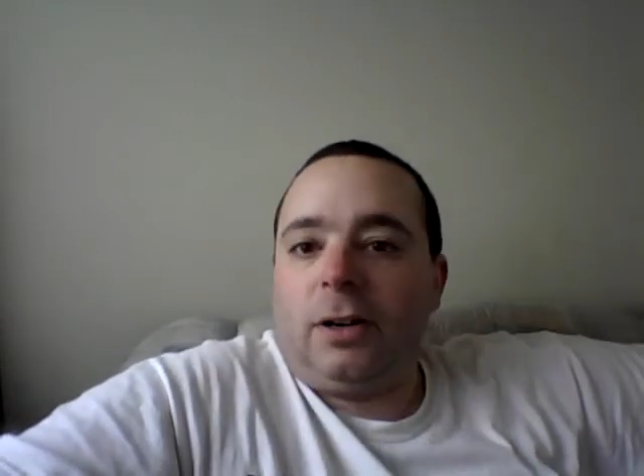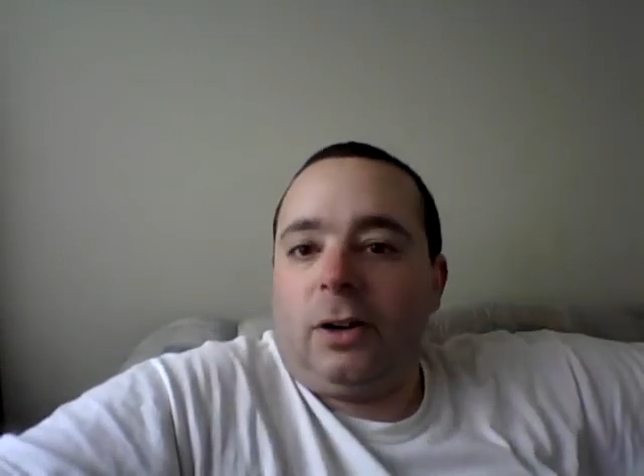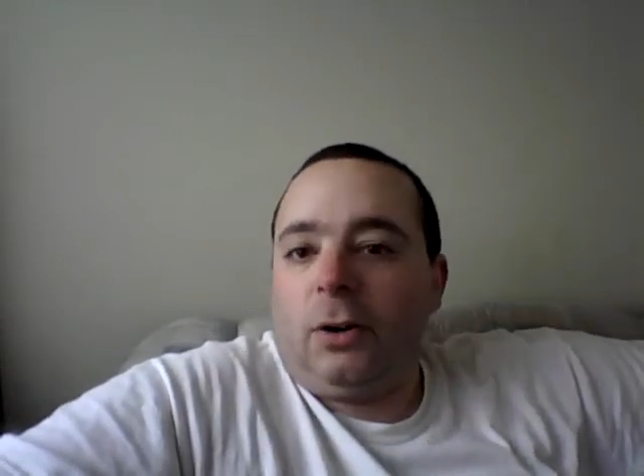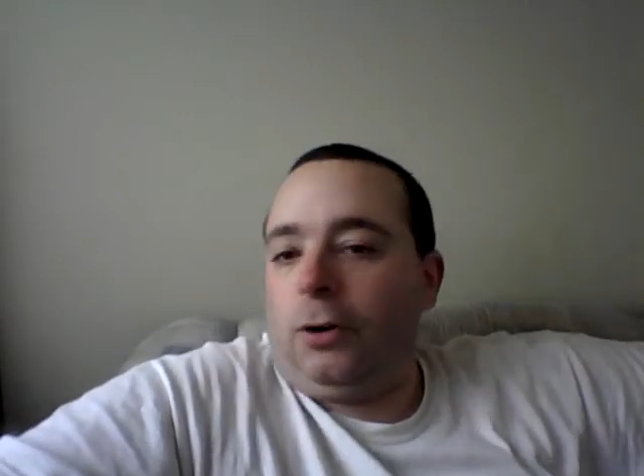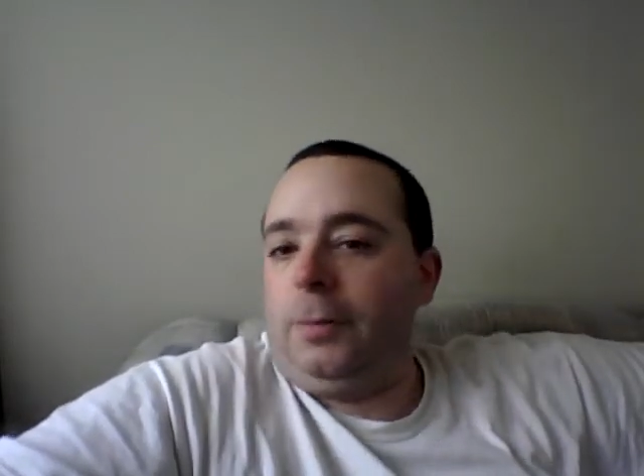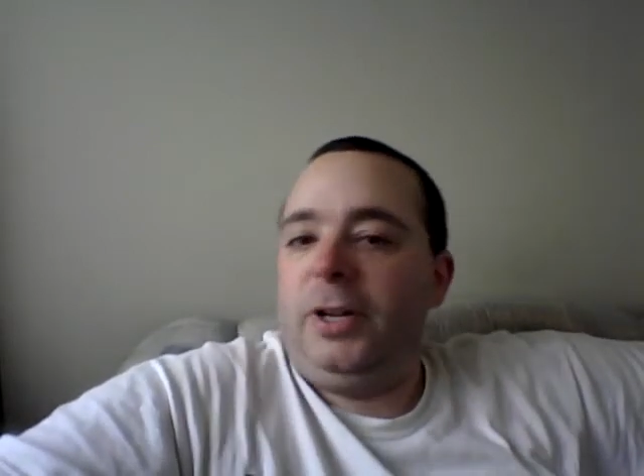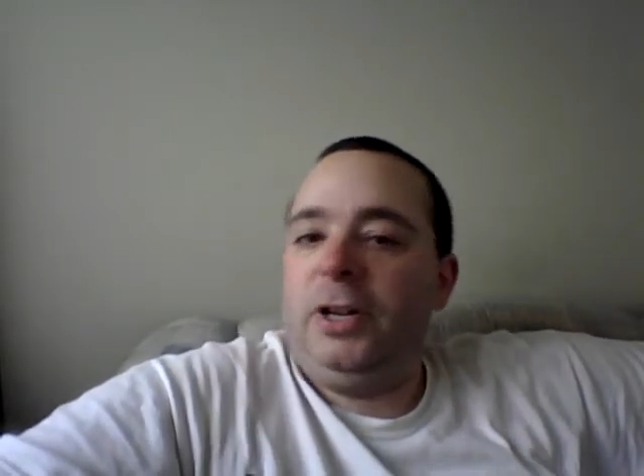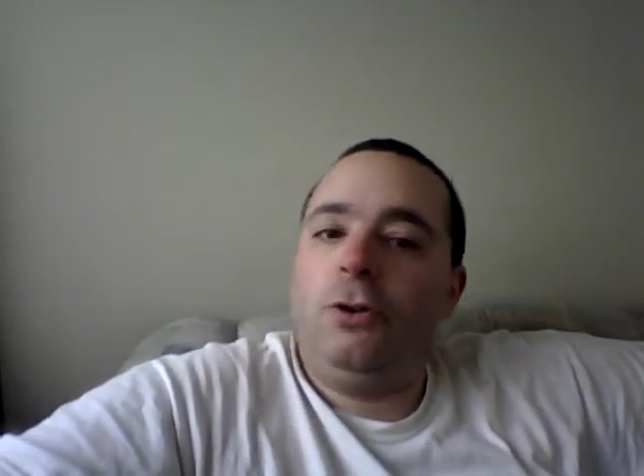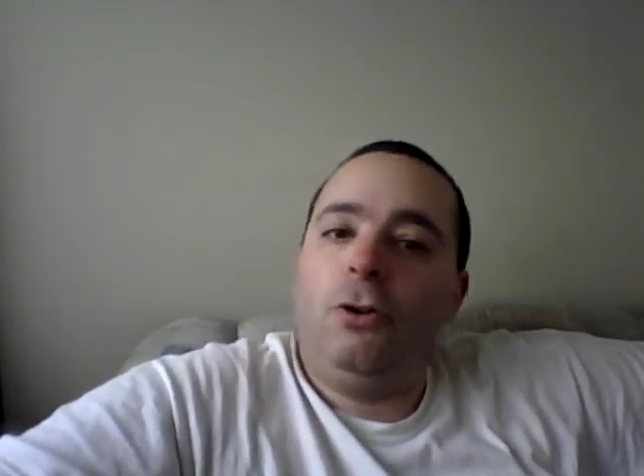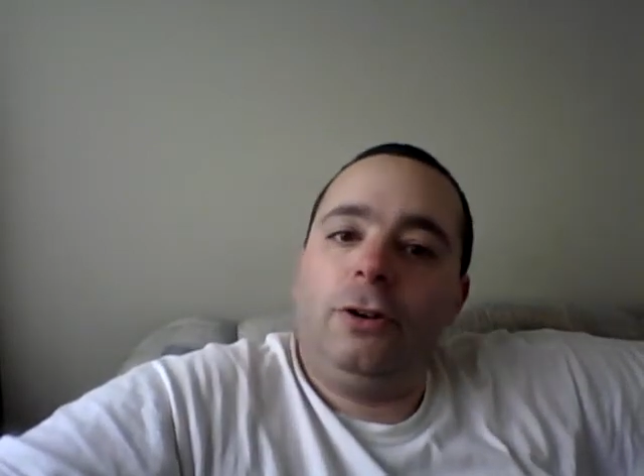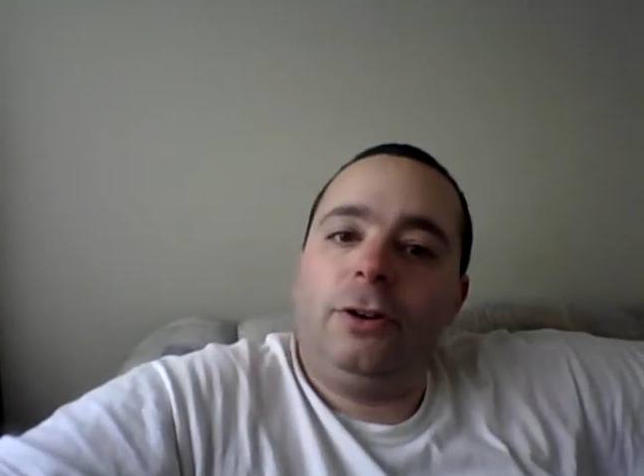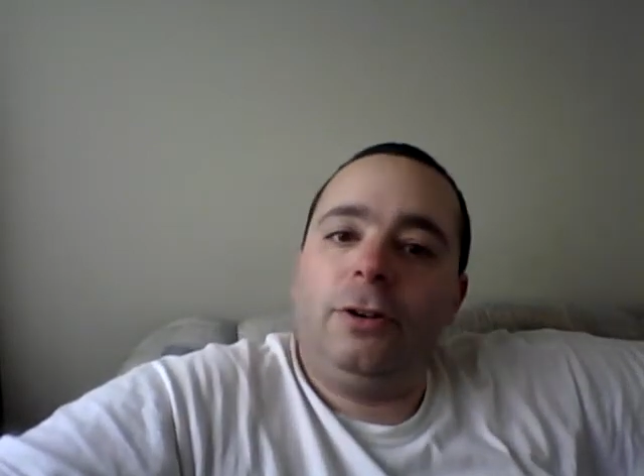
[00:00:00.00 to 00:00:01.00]
or Urban
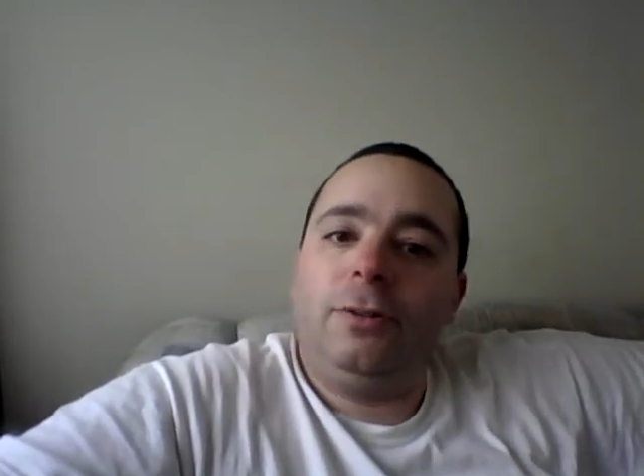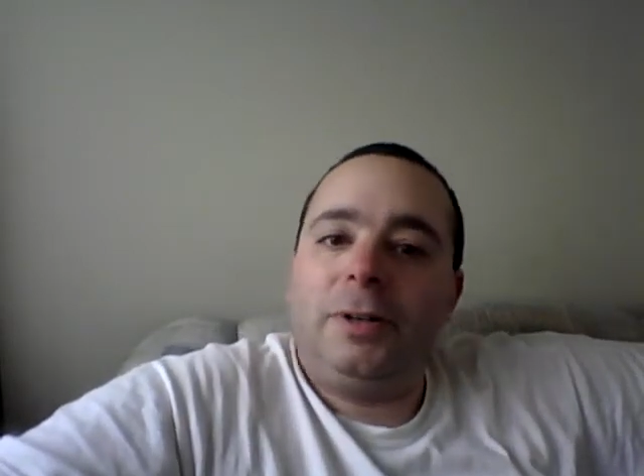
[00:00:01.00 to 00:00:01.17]
Horror,